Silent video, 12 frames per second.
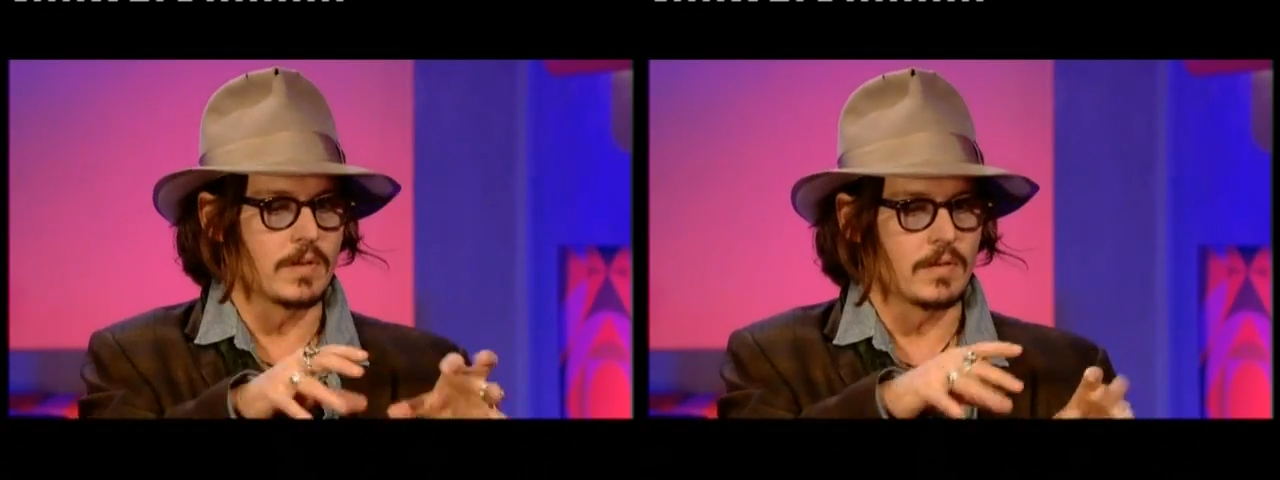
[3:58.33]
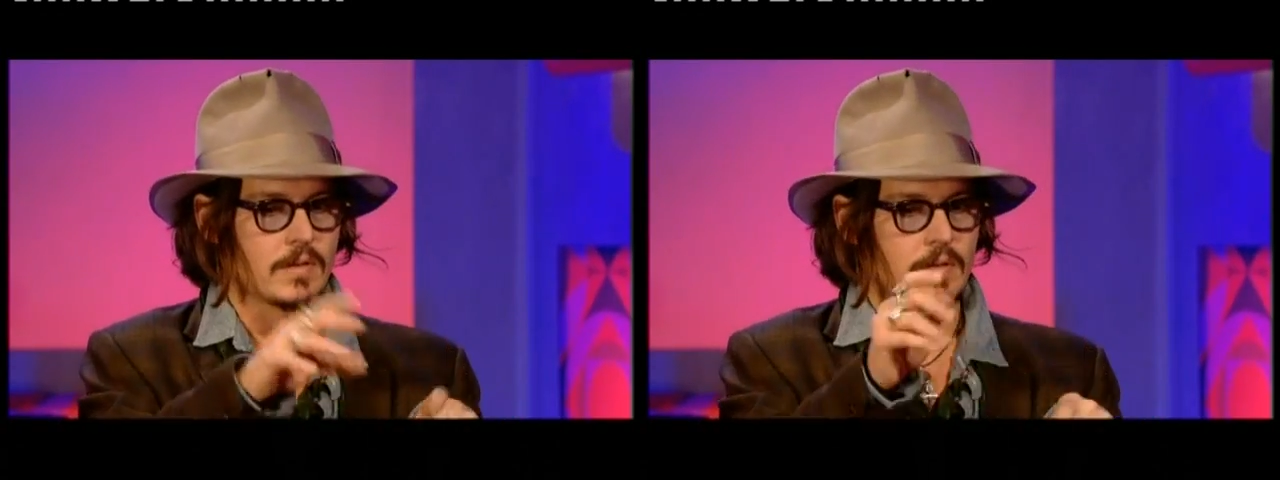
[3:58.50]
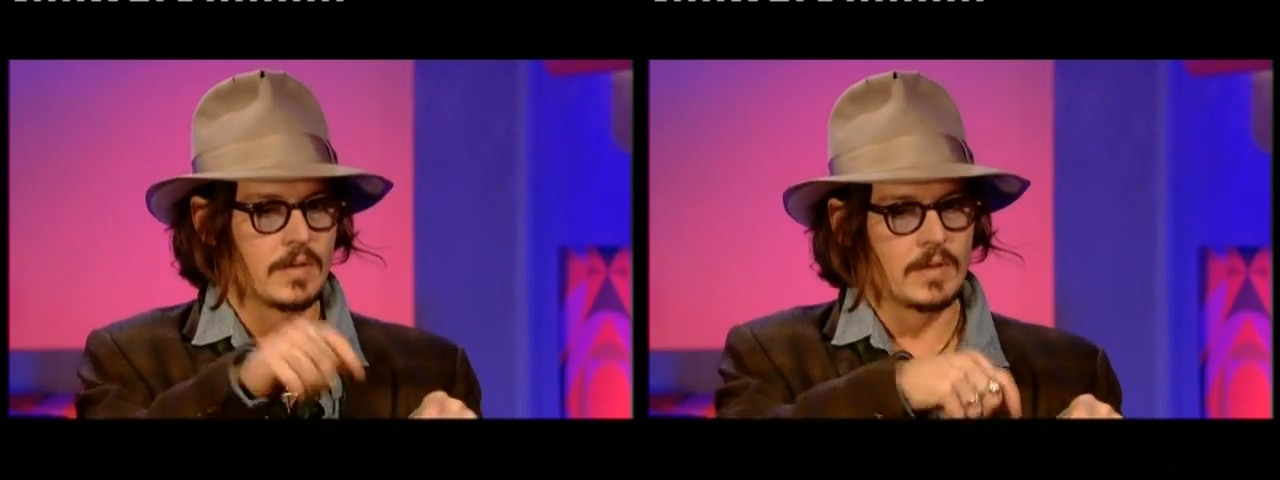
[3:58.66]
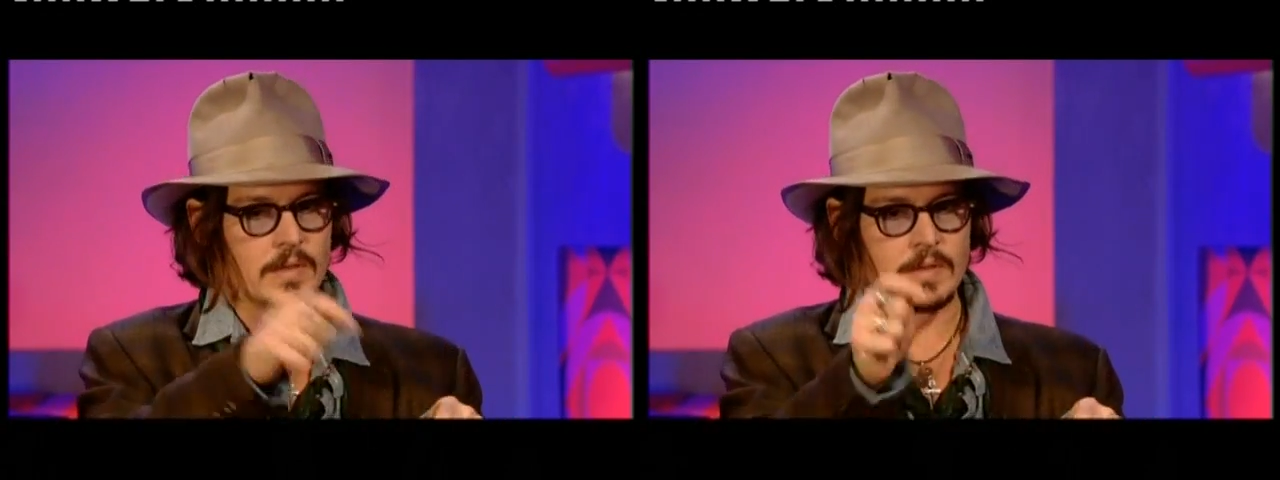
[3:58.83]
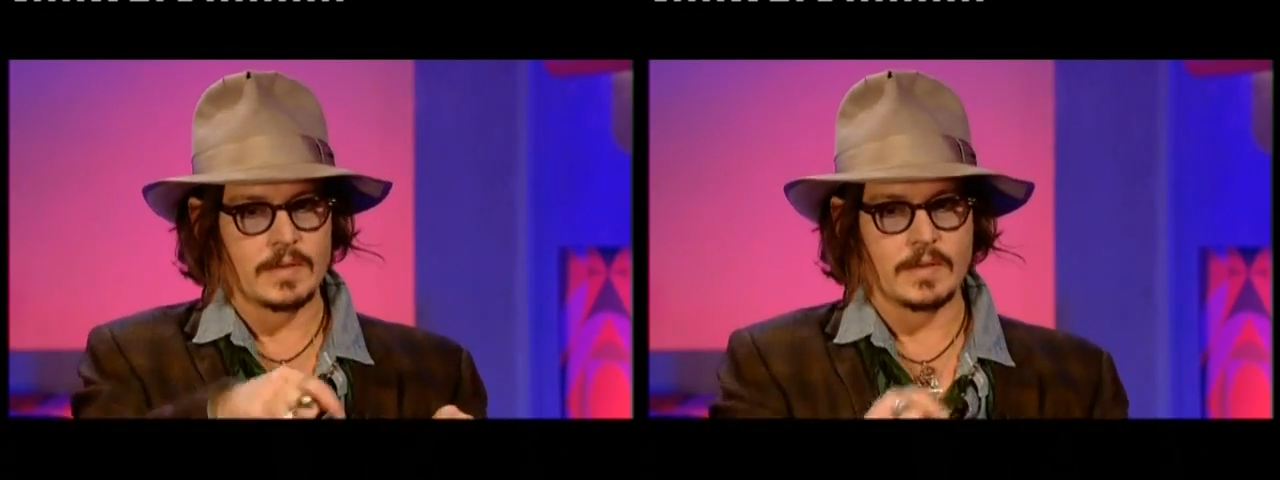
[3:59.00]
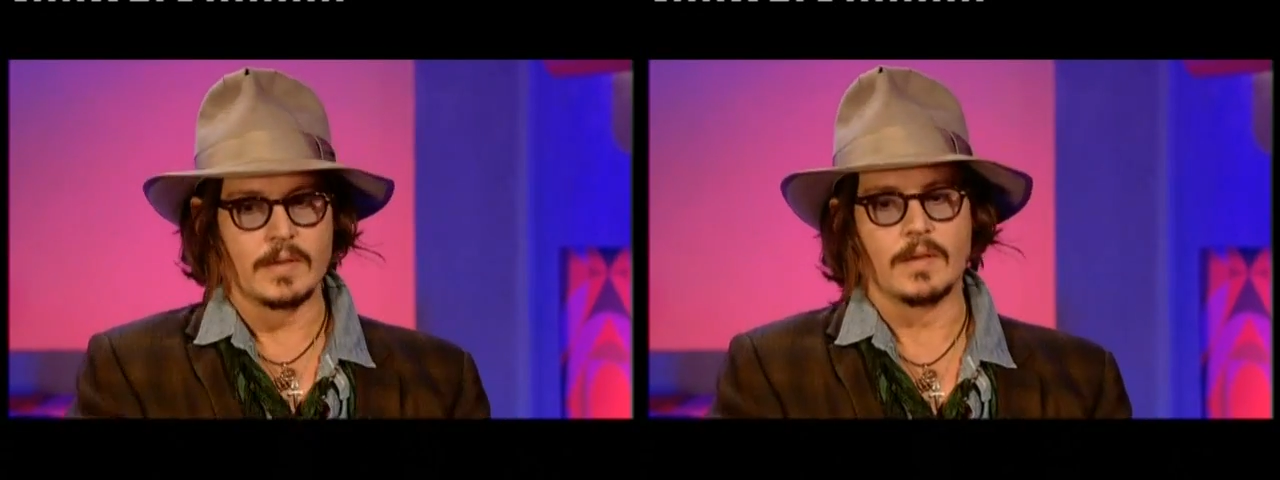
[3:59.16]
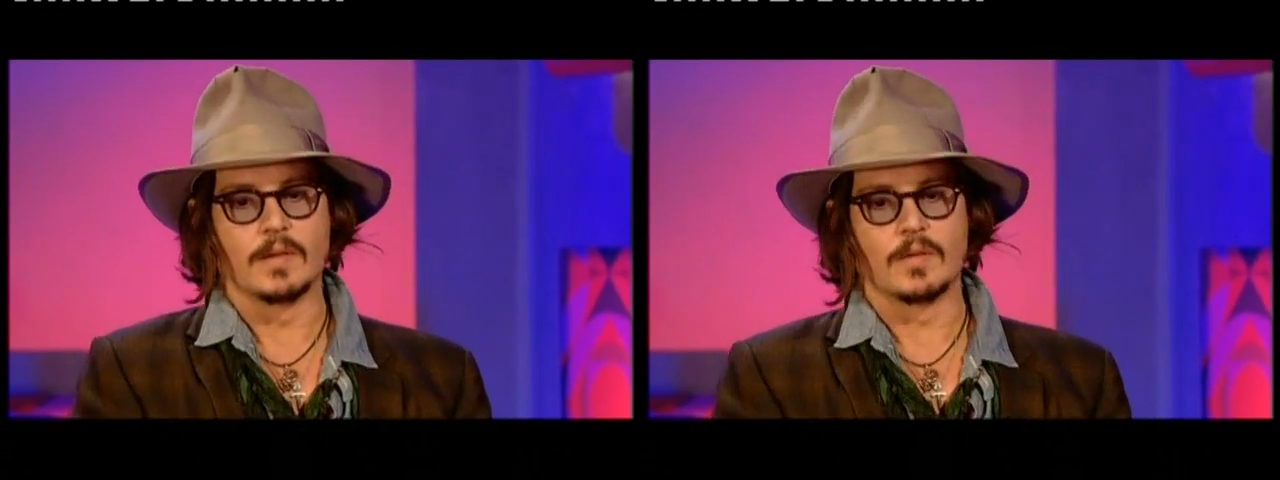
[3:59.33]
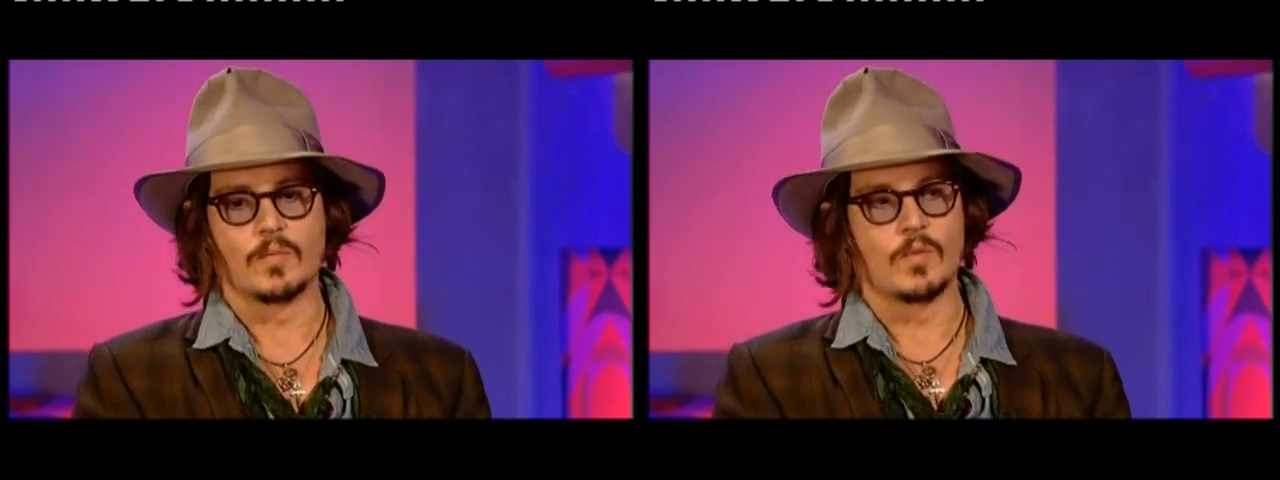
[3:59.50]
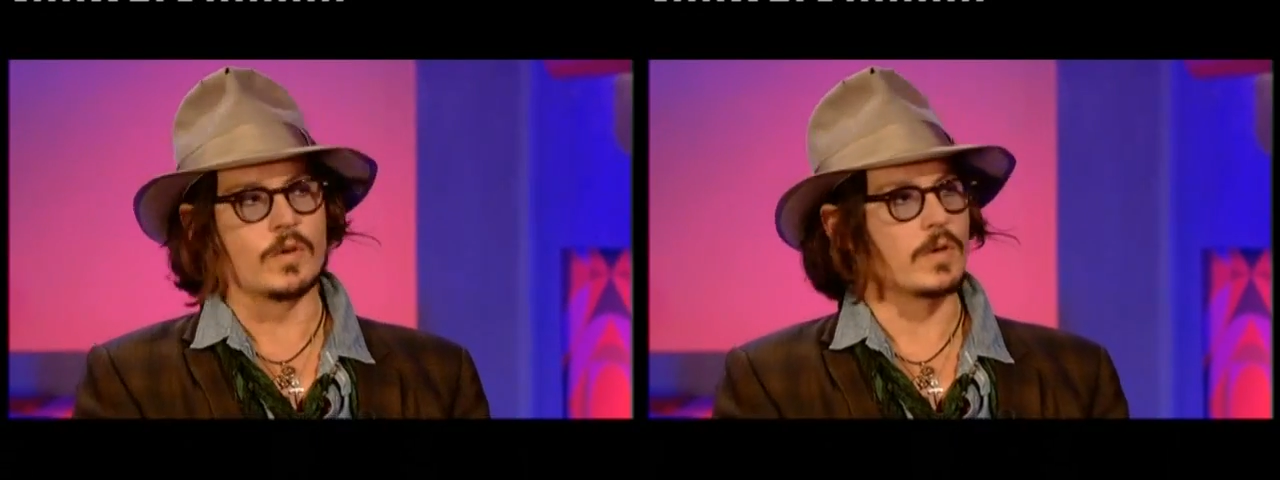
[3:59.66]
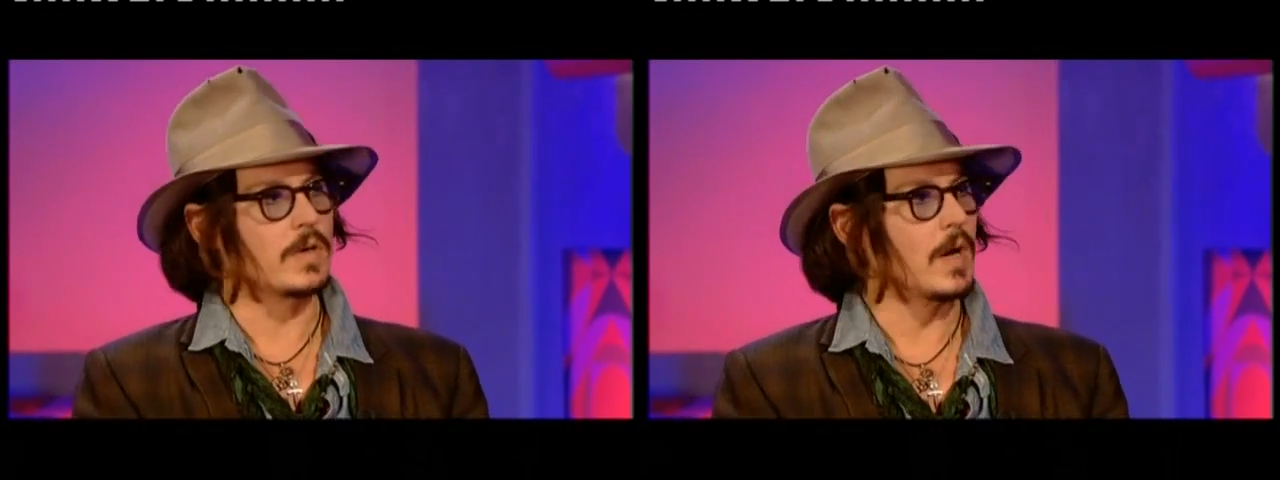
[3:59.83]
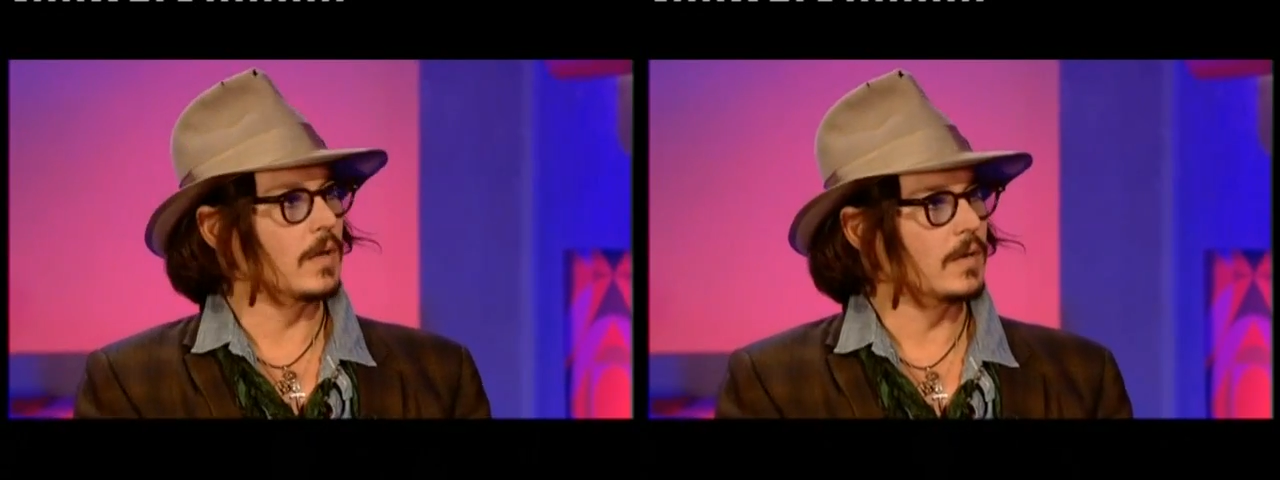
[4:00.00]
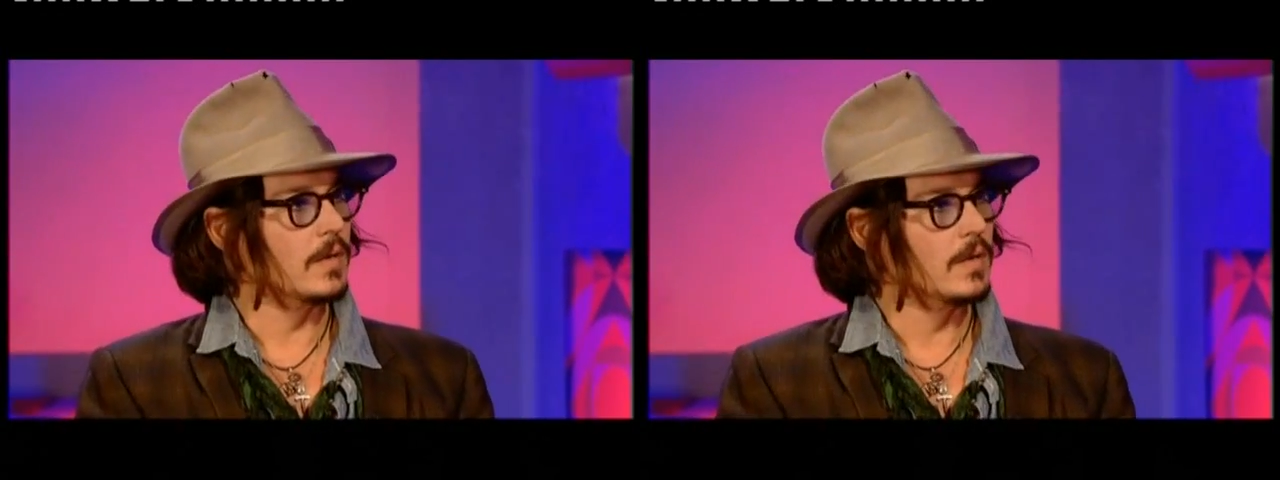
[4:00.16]
little
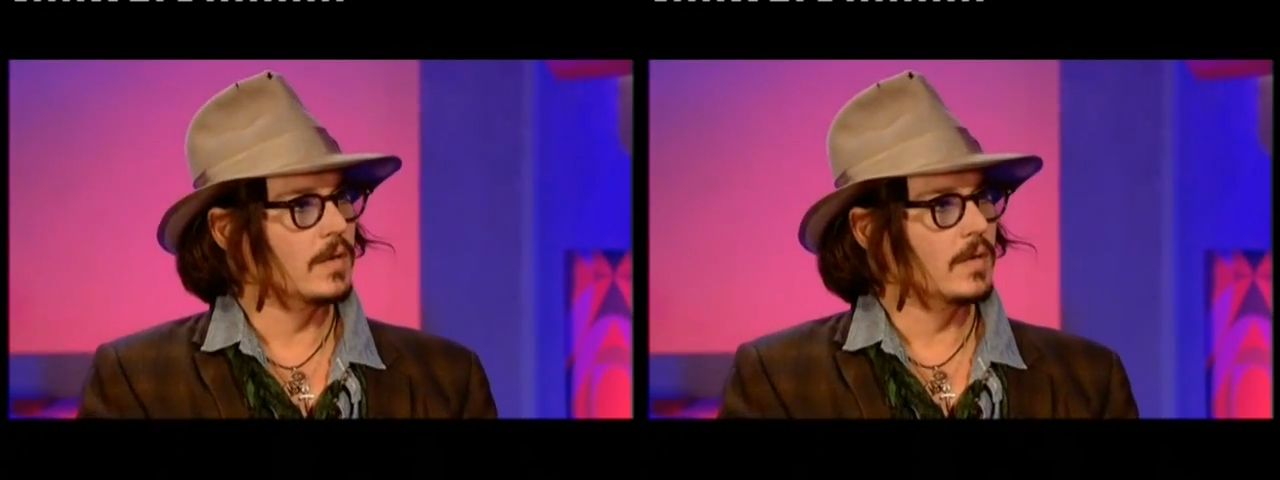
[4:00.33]
watercolor